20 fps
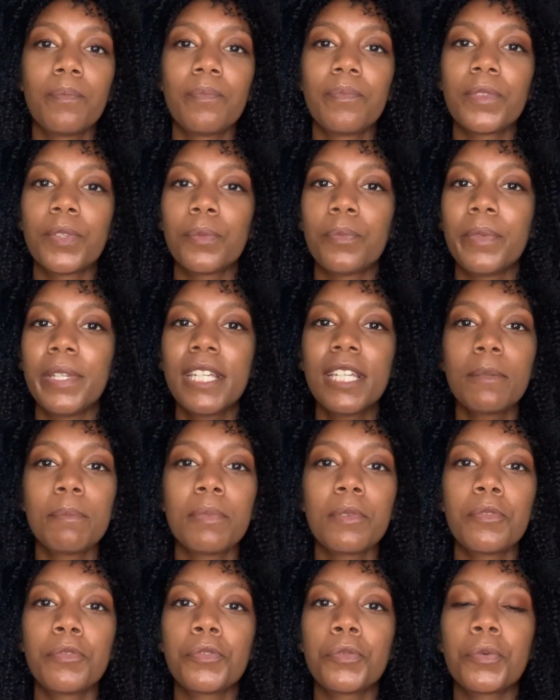the week
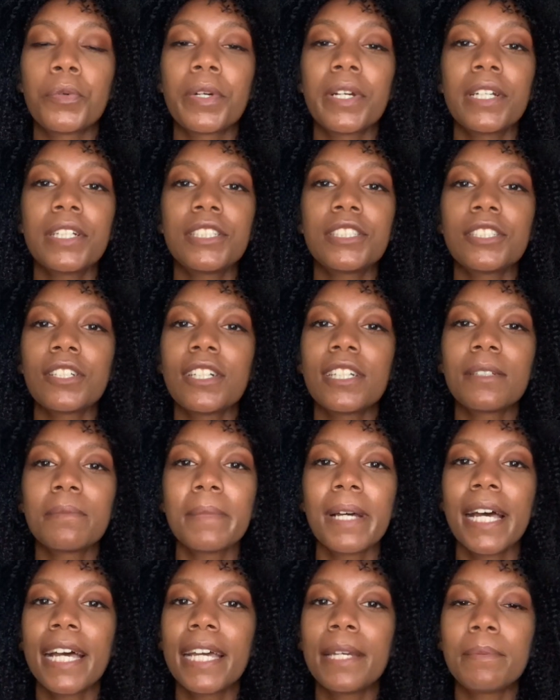before starting
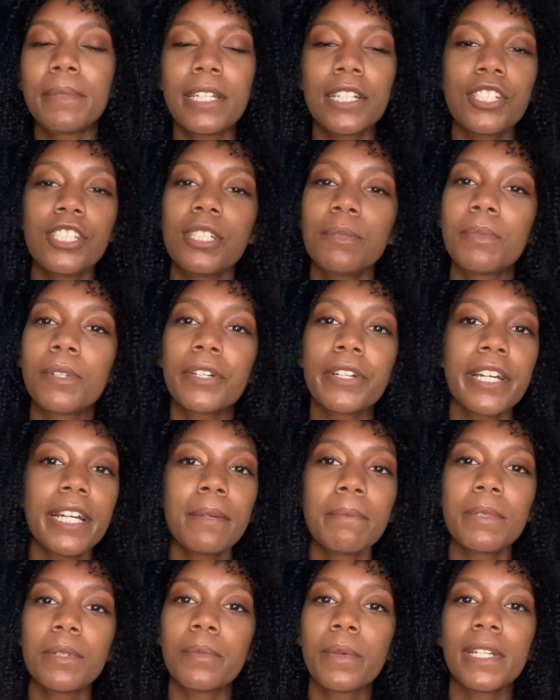my PhD
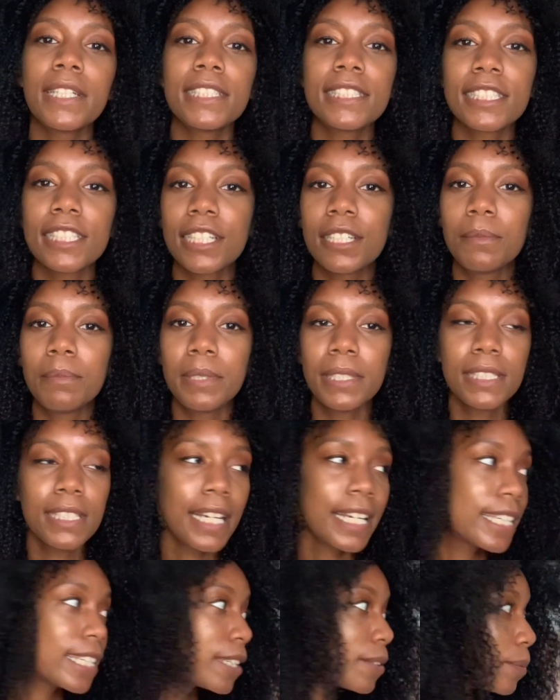program and what it's going to be
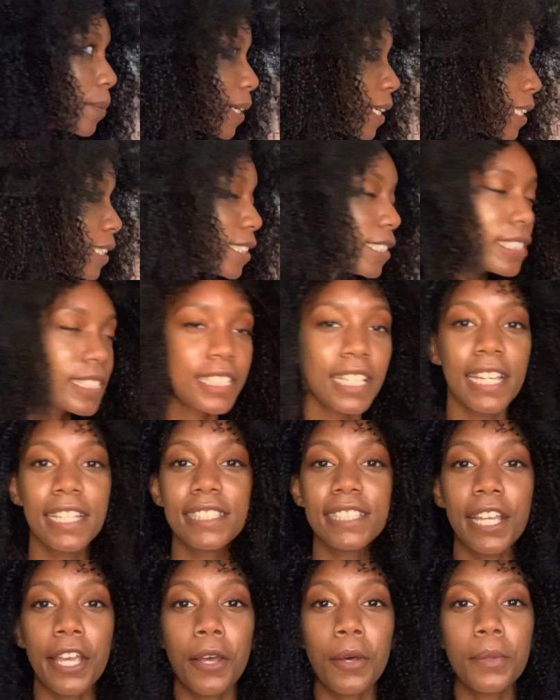like and what it's
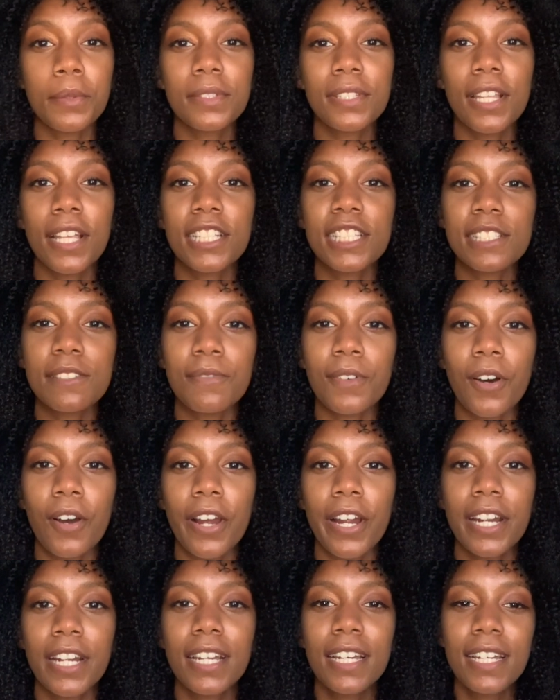entailed thus
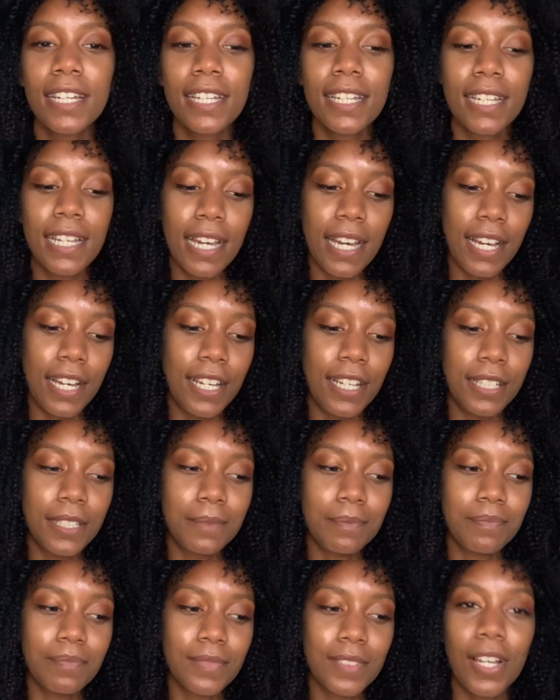far.
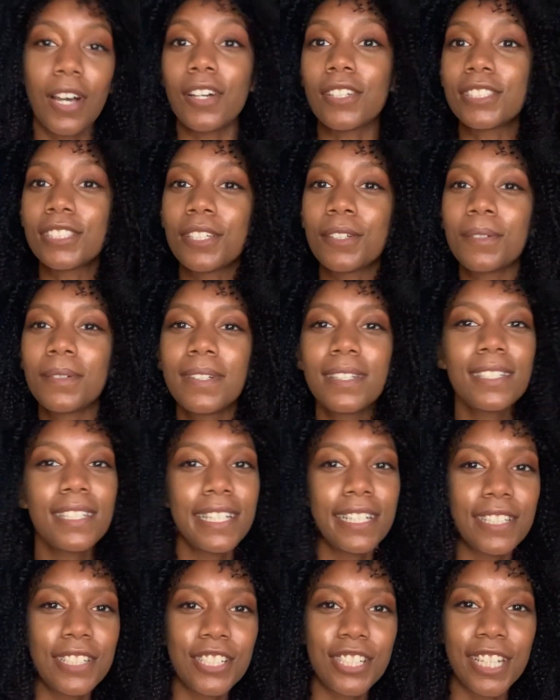Also
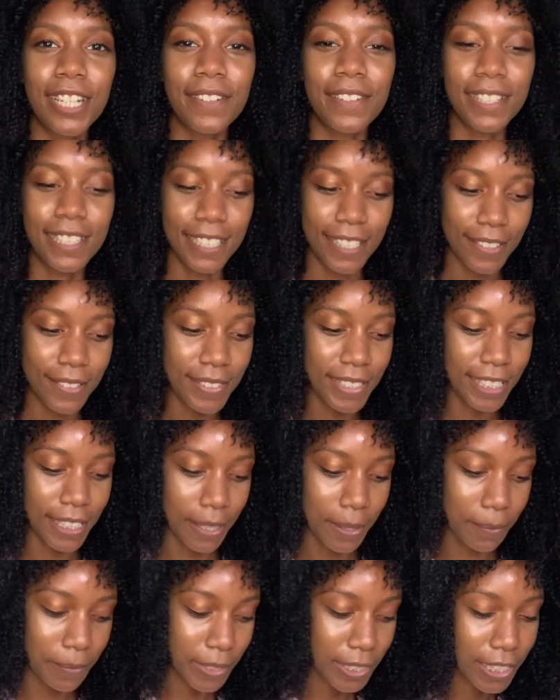here to share with you
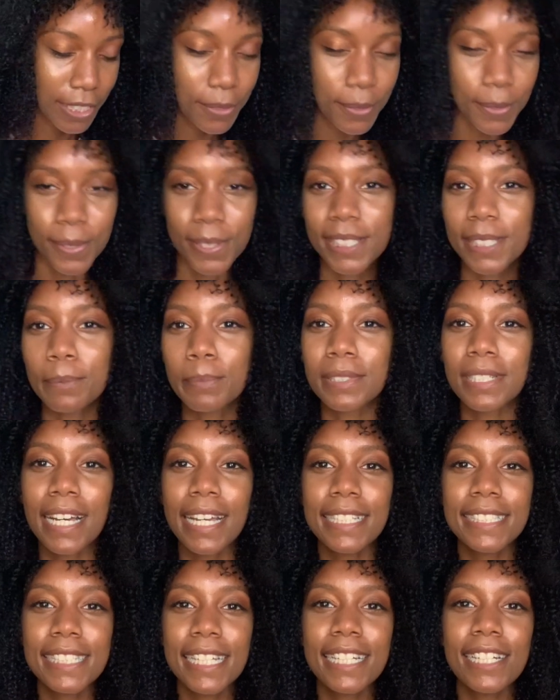some really cool
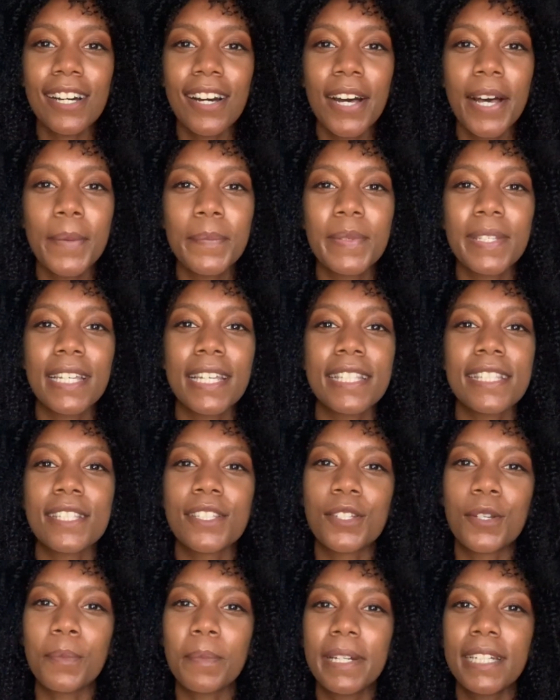supplies I got, because
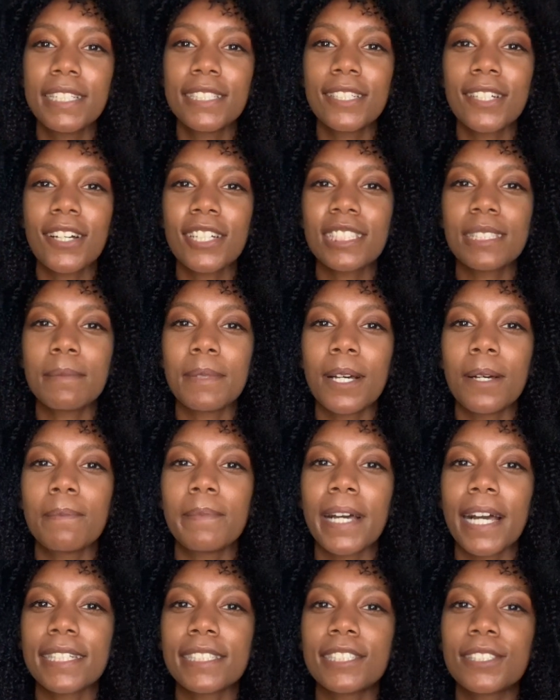nobody talks about
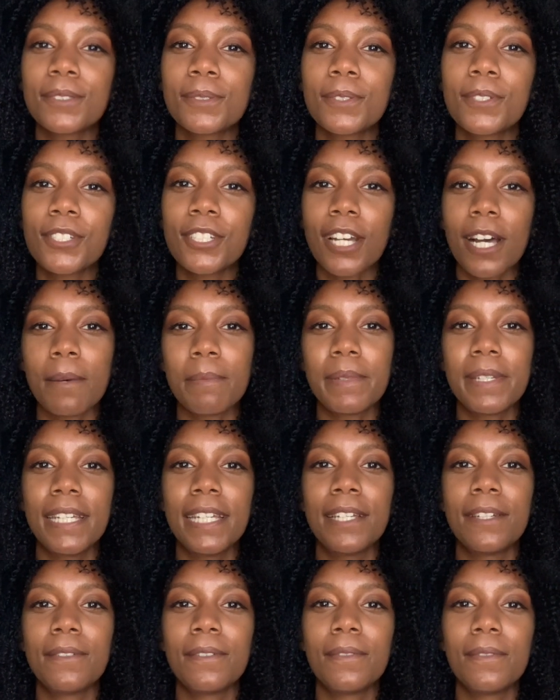back to school
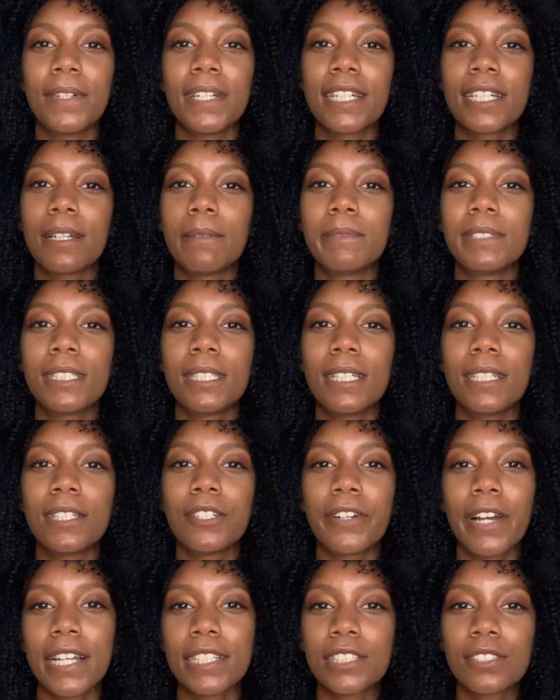shopping when it comes to
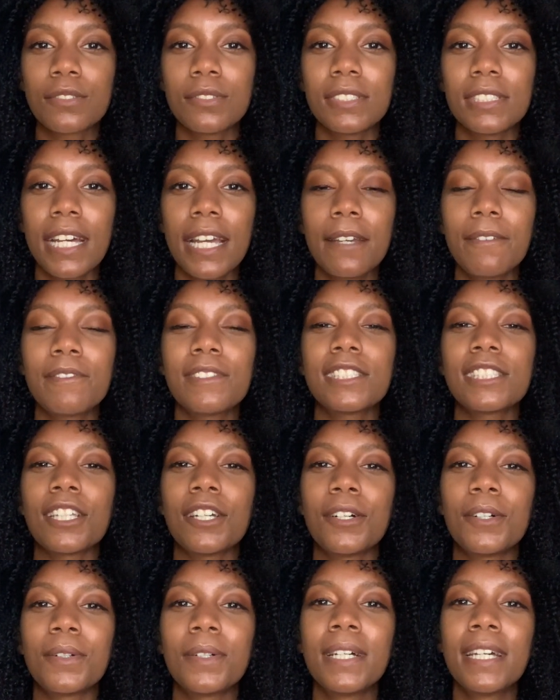grad school life.
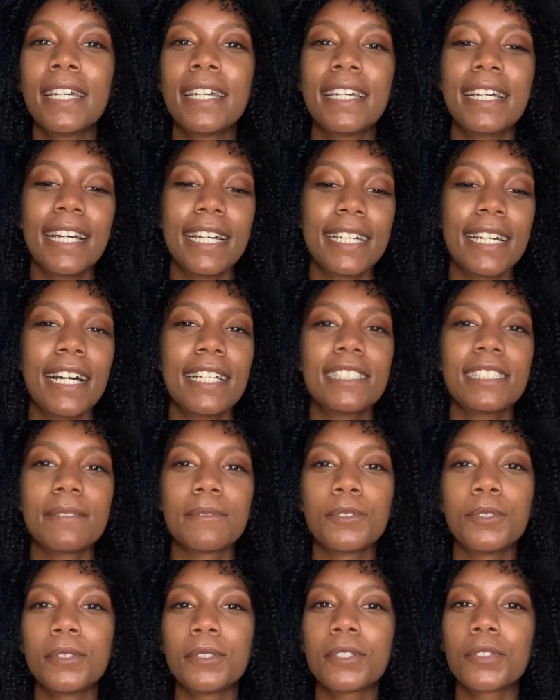So I got
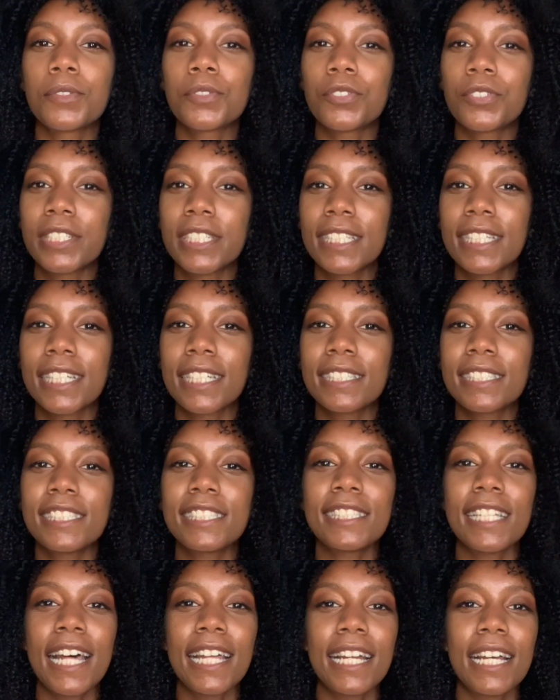some cool little trinkets
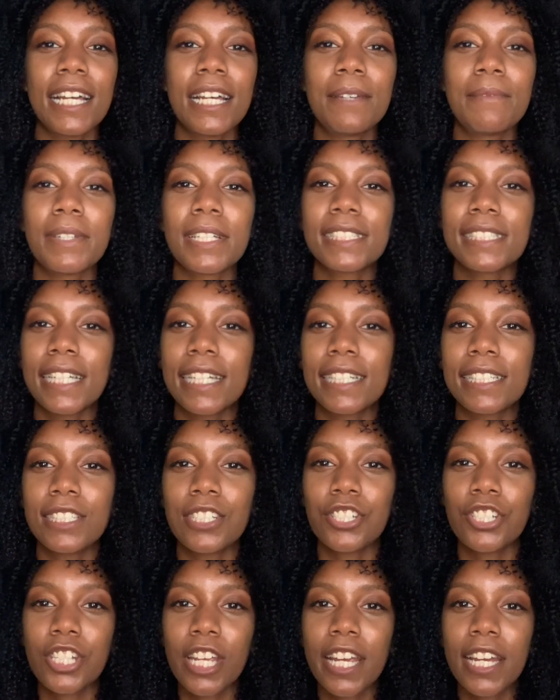that I'm excited
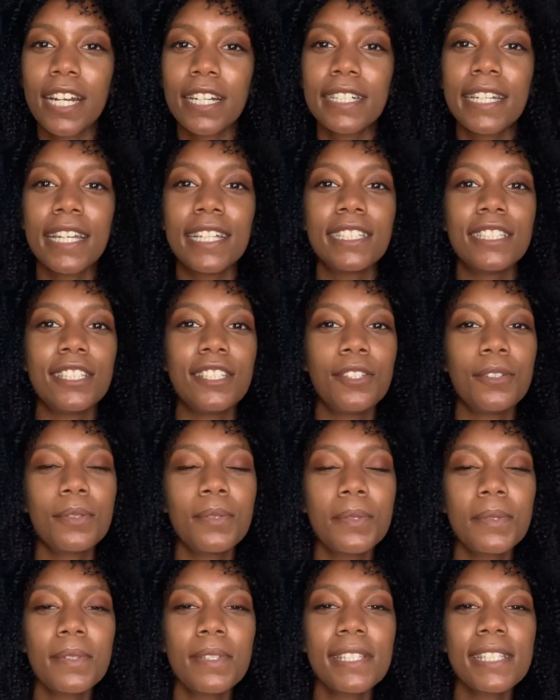to share and
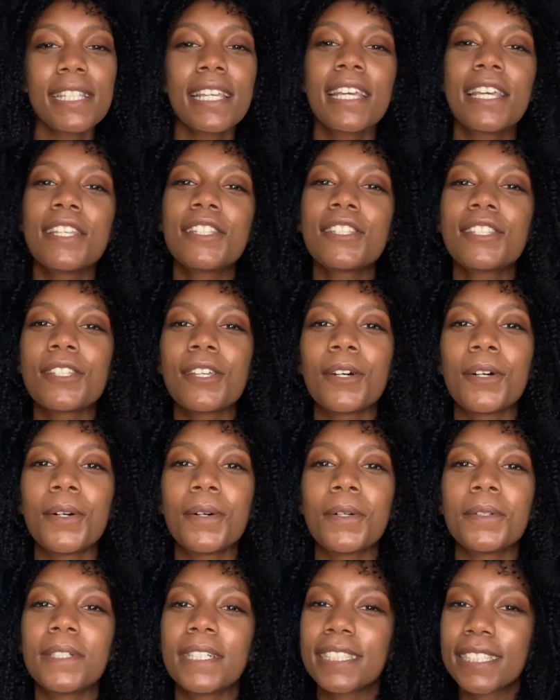use.
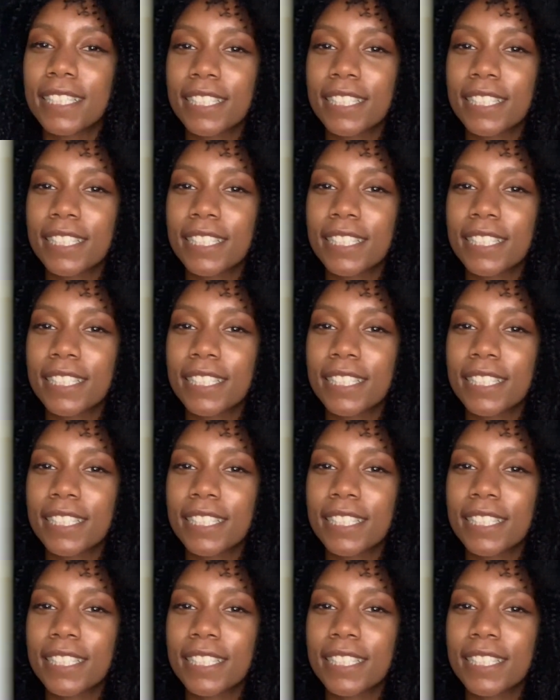So let's